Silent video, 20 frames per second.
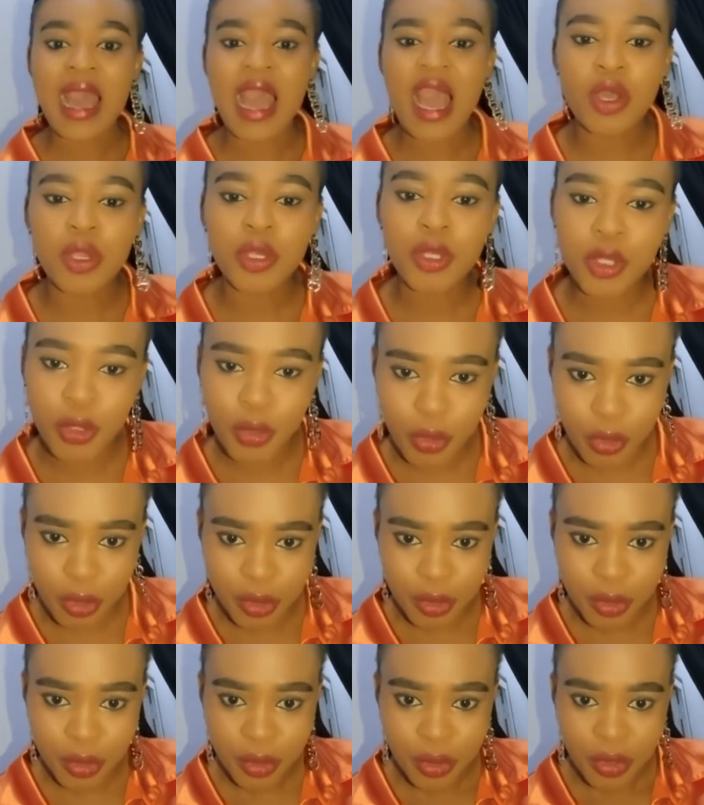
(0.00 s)
How
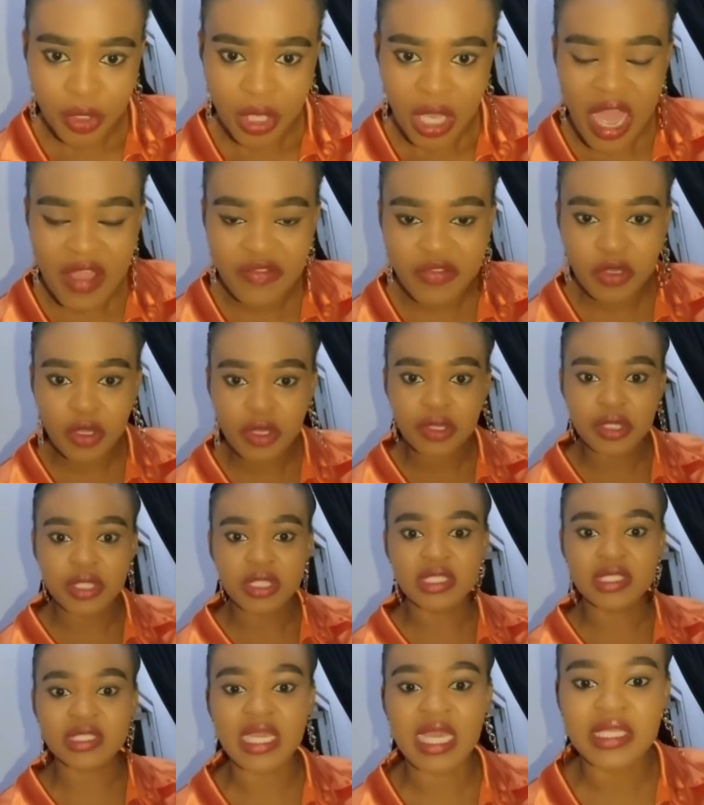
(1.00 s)
long? Have you not
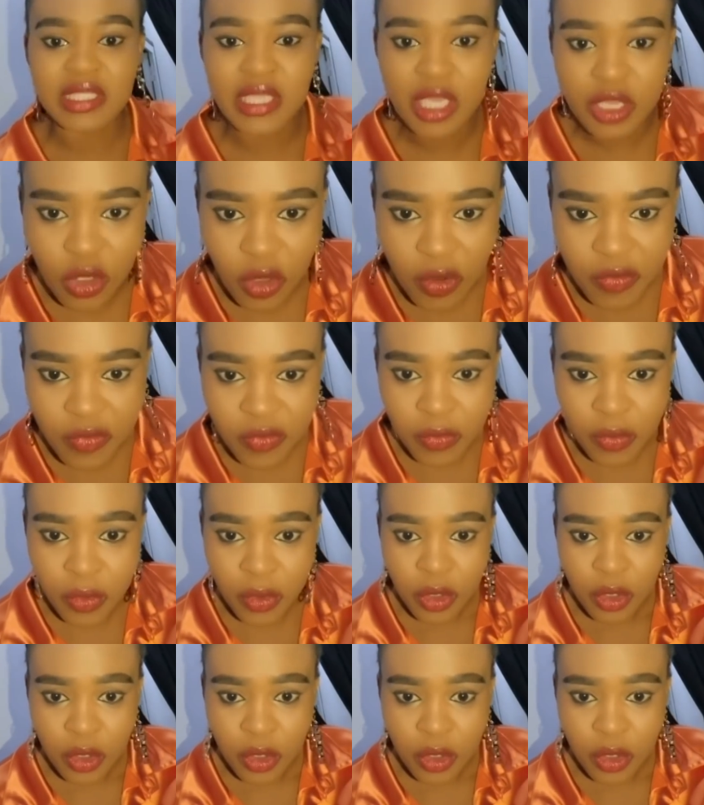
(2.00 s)
criticized enough?